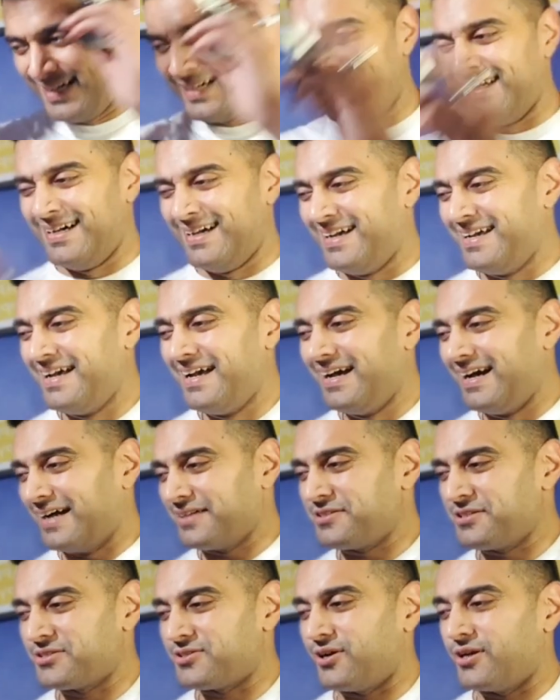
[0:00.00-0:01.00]
mean? I
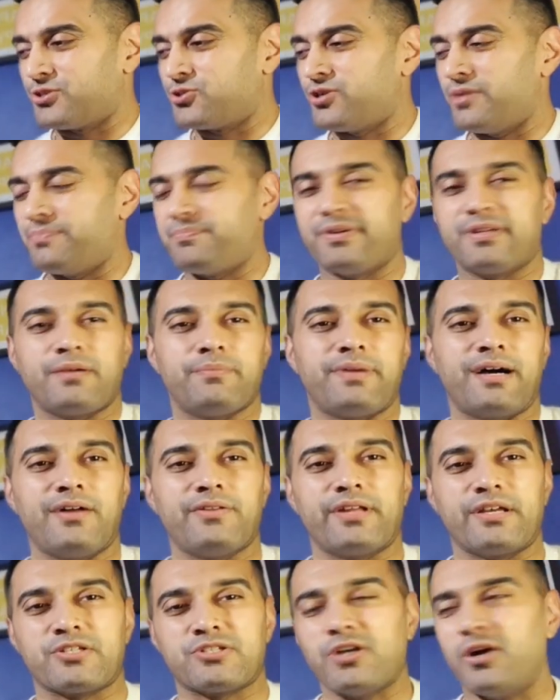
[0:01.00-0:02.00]
just started tripping about
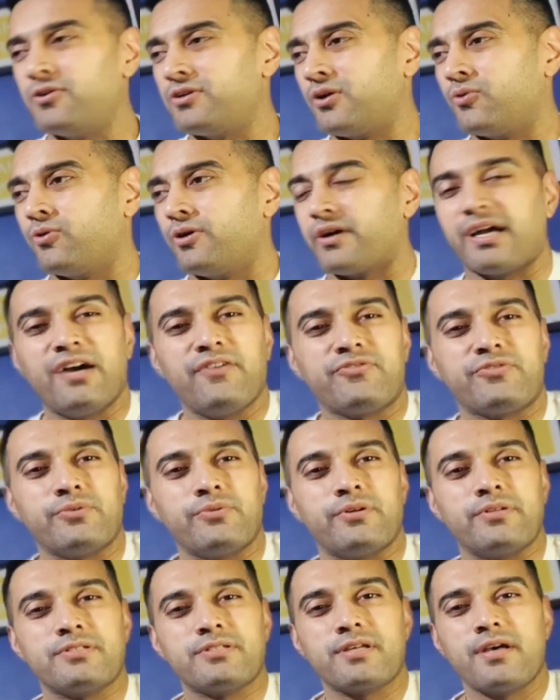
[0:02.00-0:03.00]
their solo work
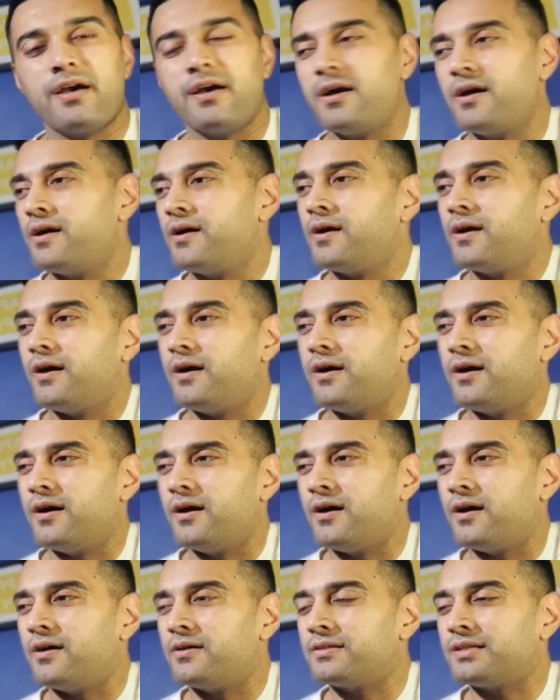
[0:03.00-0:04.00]
afterwards.
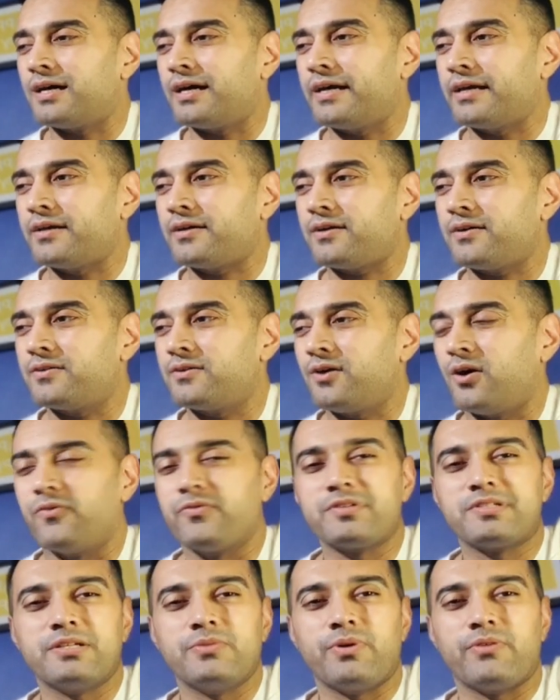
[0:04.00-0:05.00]
Uh, like,
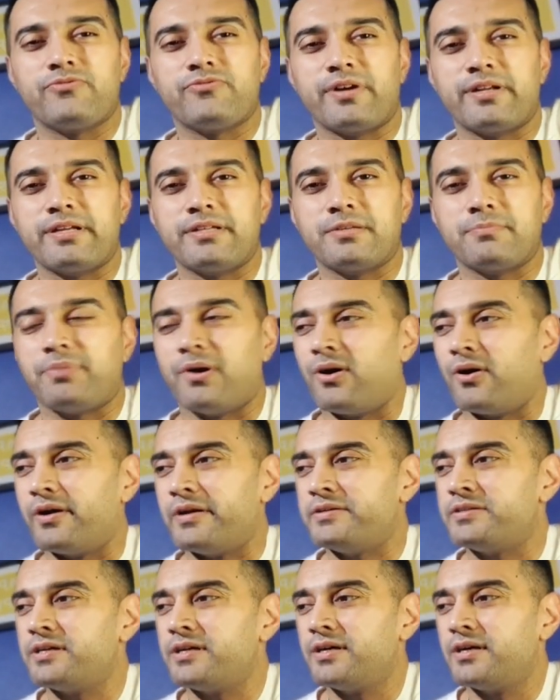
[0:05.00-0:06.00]
obviously when Freddie
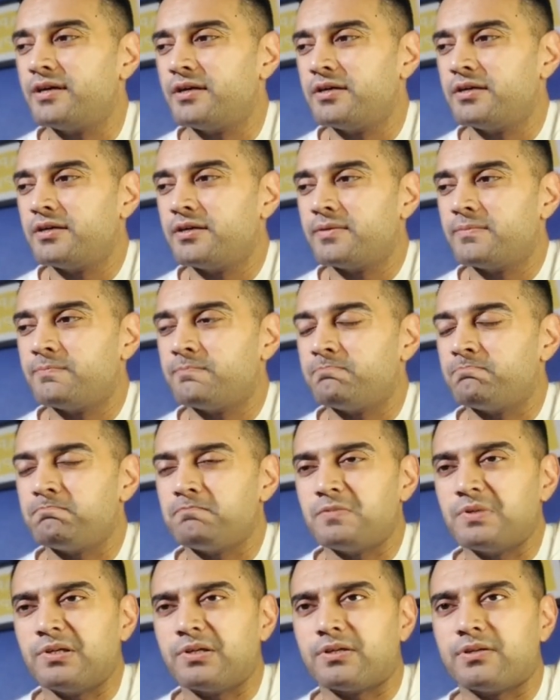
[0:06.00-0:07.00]
departed,
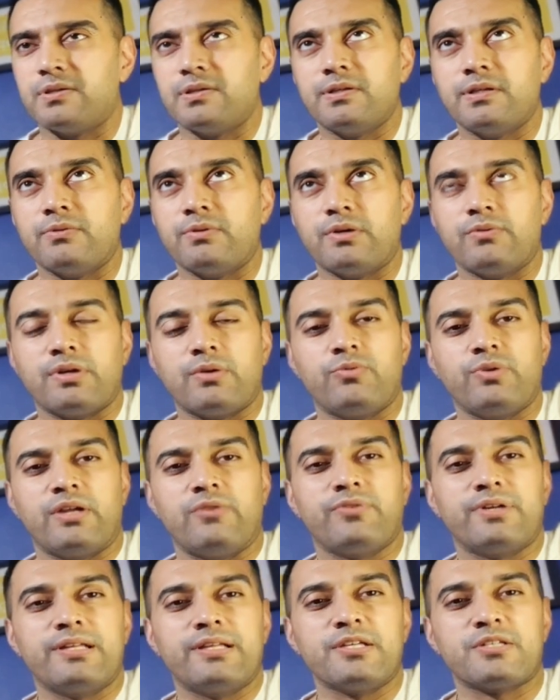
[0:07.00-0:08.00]
he, he, he
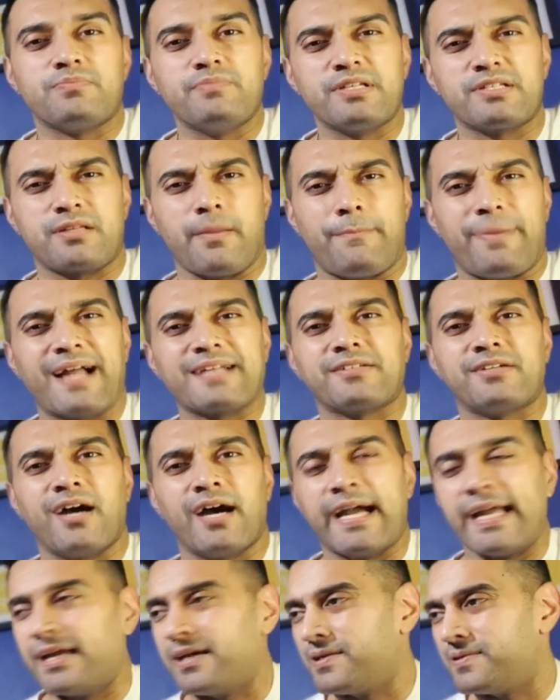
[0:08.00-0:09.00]
released Mister Bad
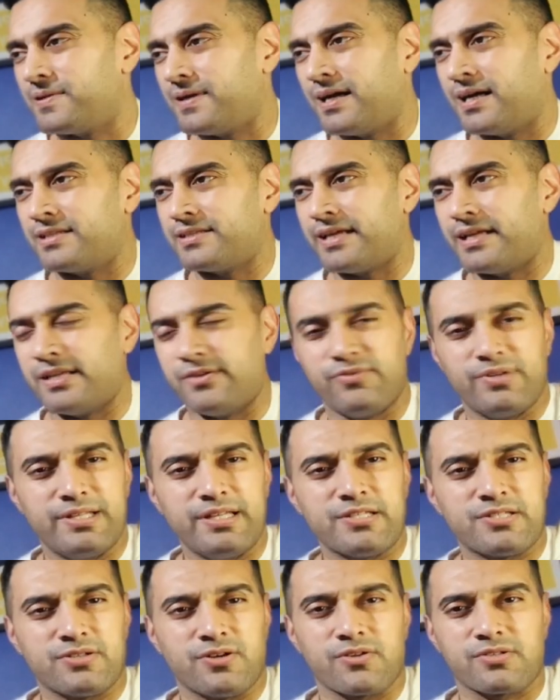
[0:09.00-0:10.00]
Guy, and then he
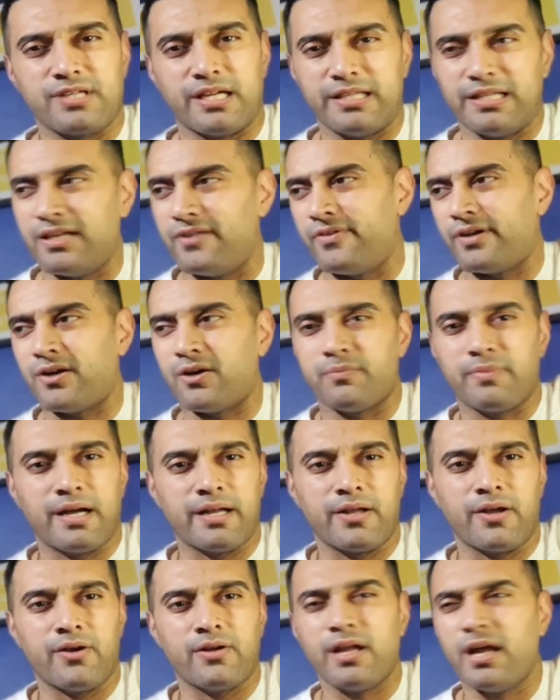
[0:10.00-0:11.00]
released songs like Living on My
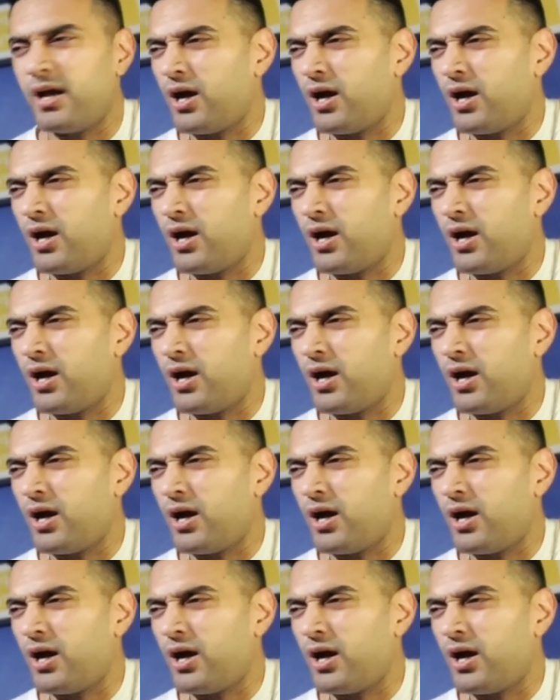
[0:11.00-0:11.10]
Own.